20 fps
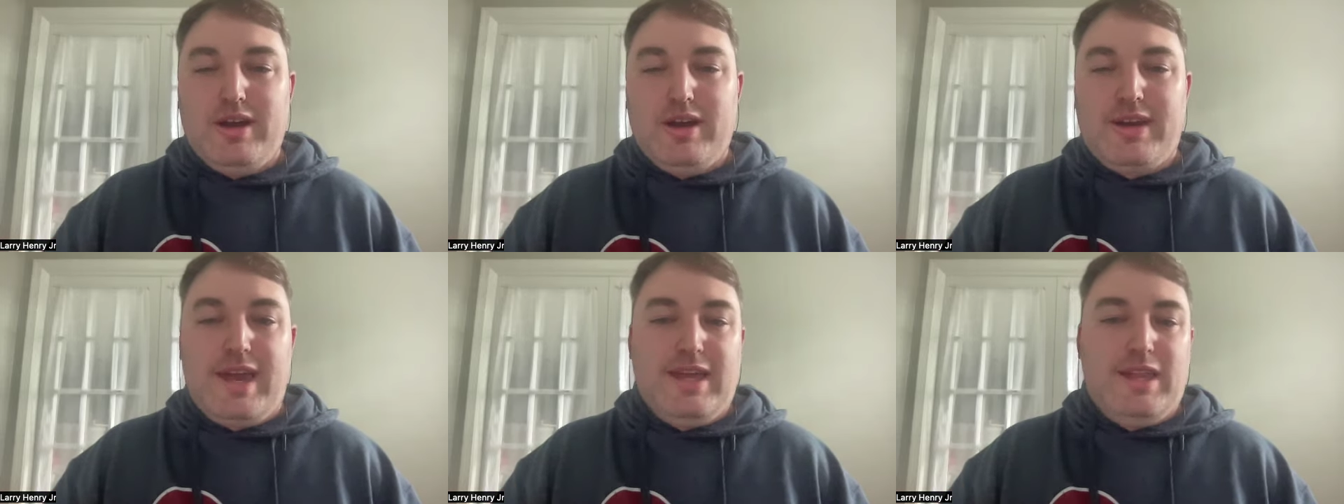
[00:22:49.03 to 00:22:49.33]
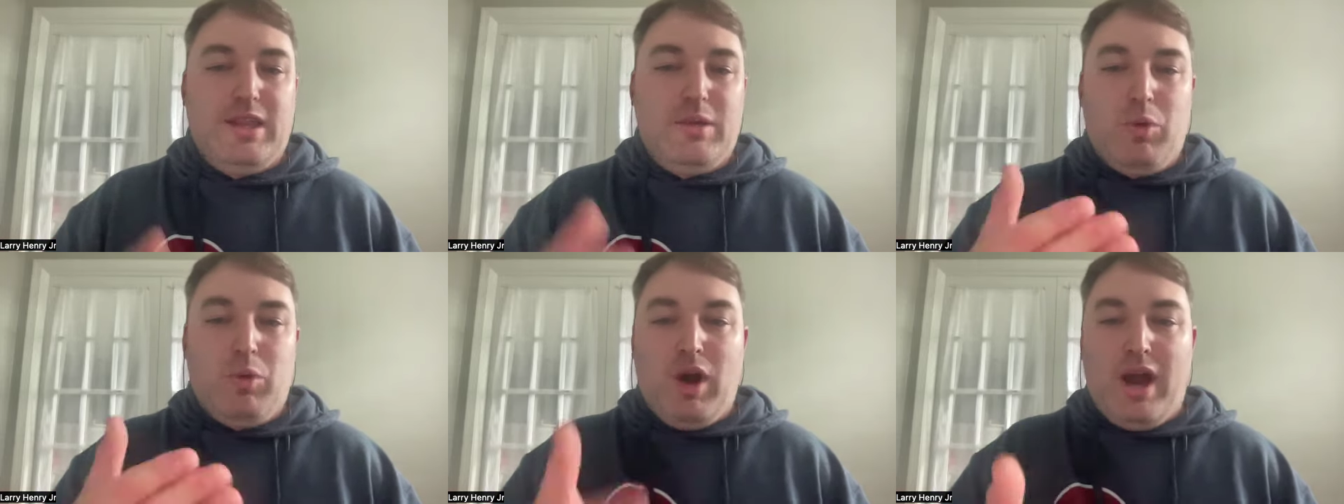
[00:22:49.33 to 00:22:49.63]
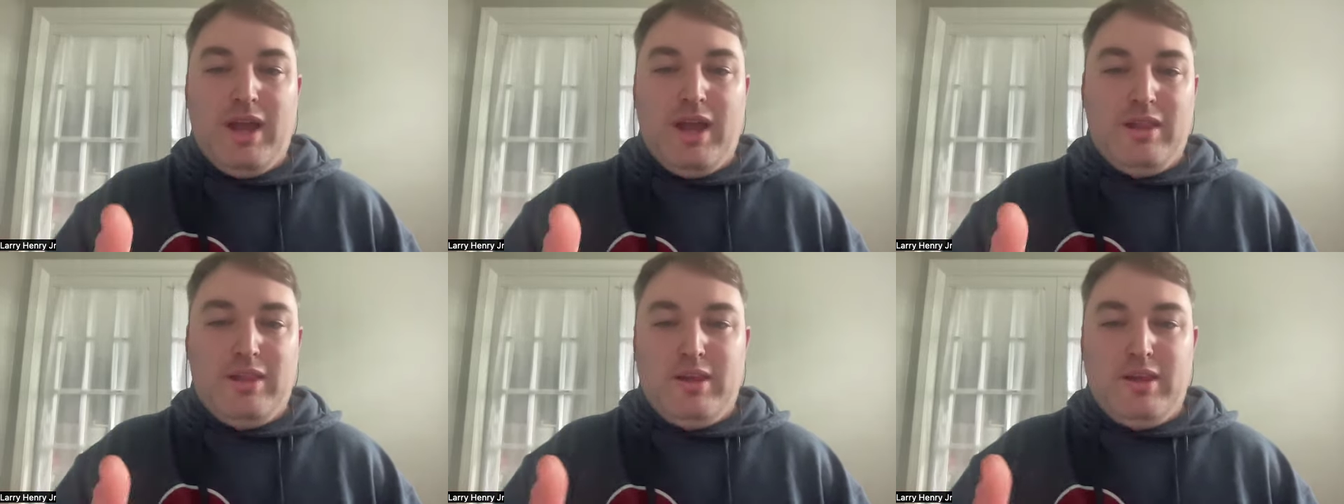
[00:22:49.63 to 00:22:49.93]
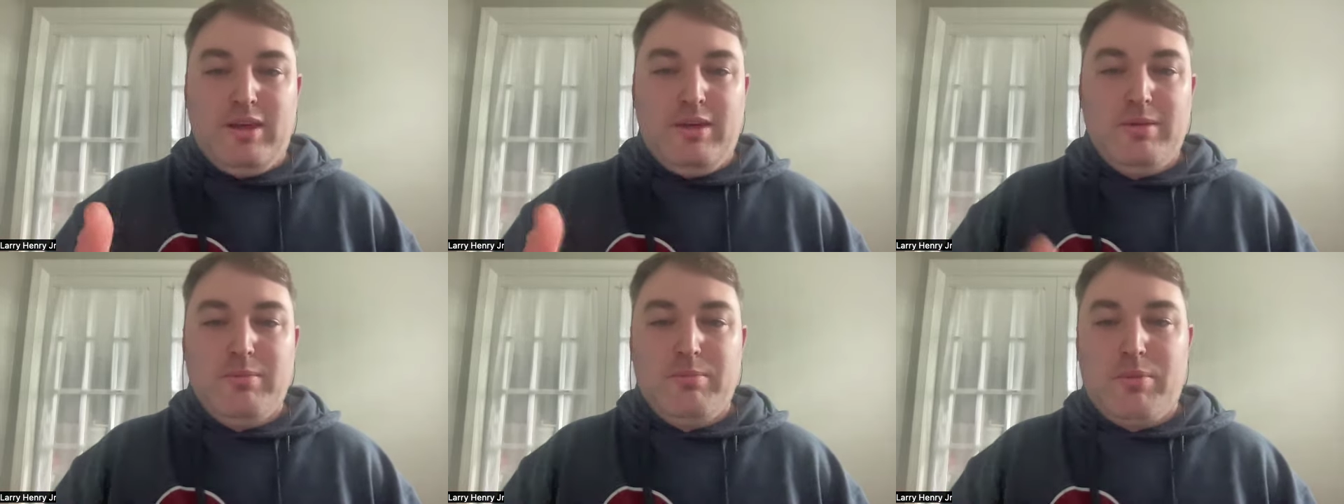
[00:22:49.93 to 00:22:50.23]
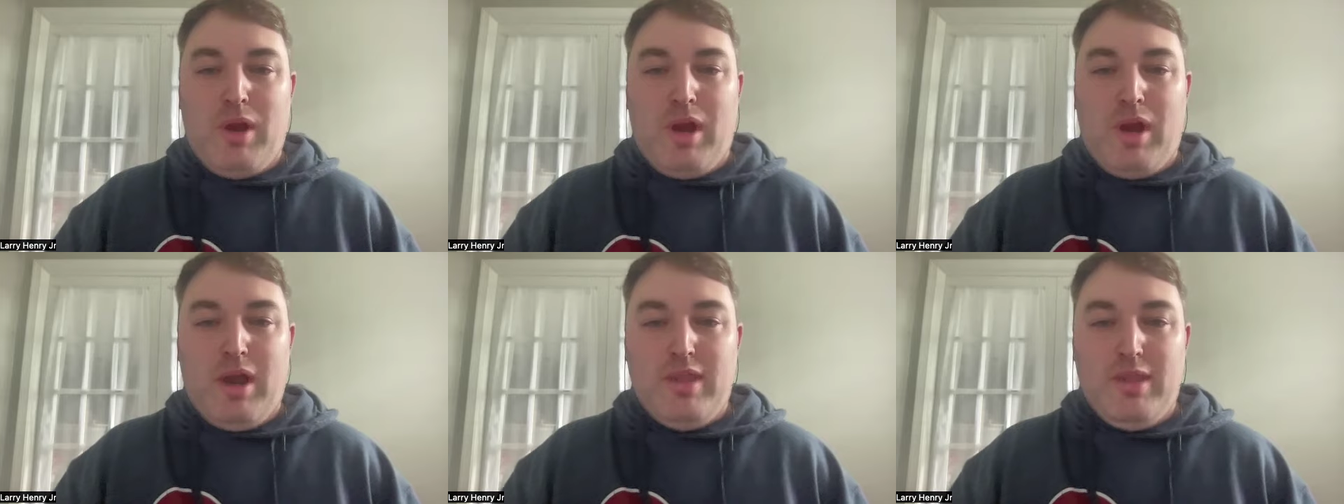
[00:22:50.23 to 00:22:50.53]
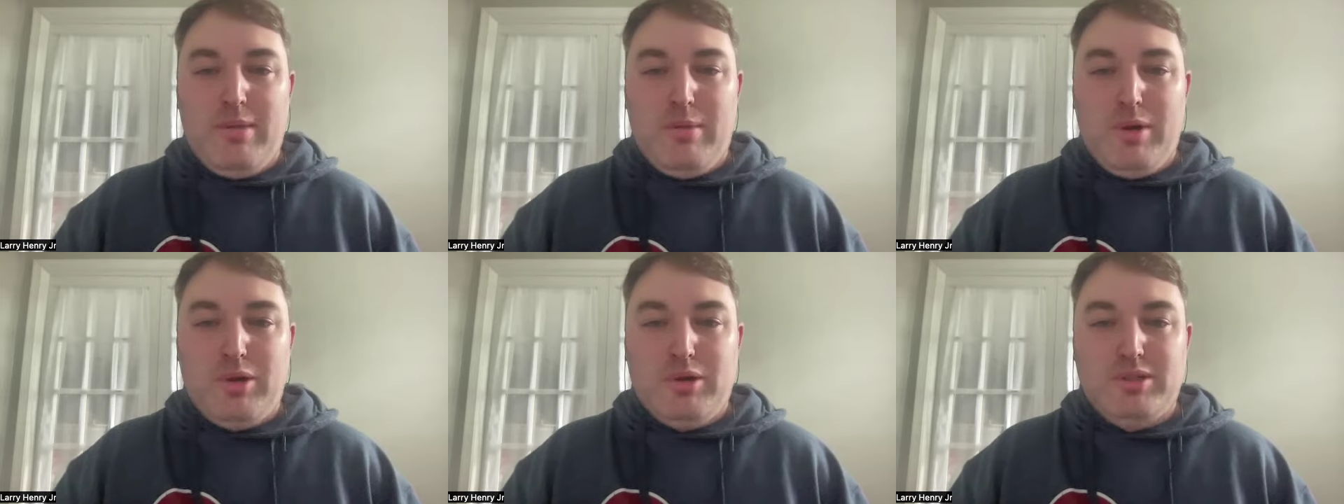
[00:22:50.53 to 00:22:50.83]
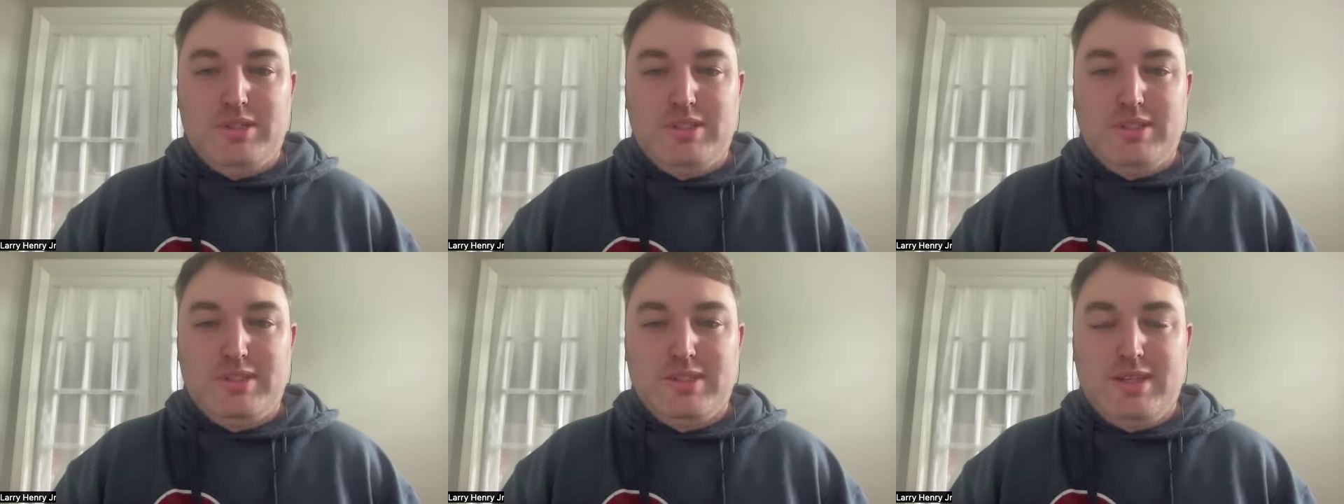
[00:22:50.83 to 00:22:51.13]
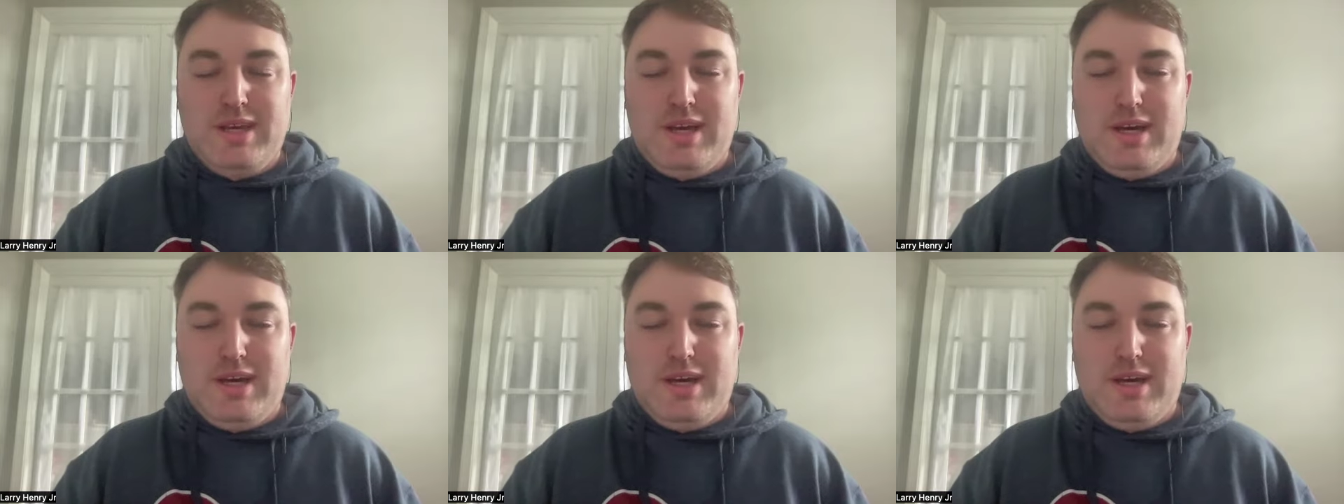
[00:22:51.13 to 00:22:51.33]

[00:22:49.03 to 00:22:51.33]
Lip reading: Caleb Wiley, probably the most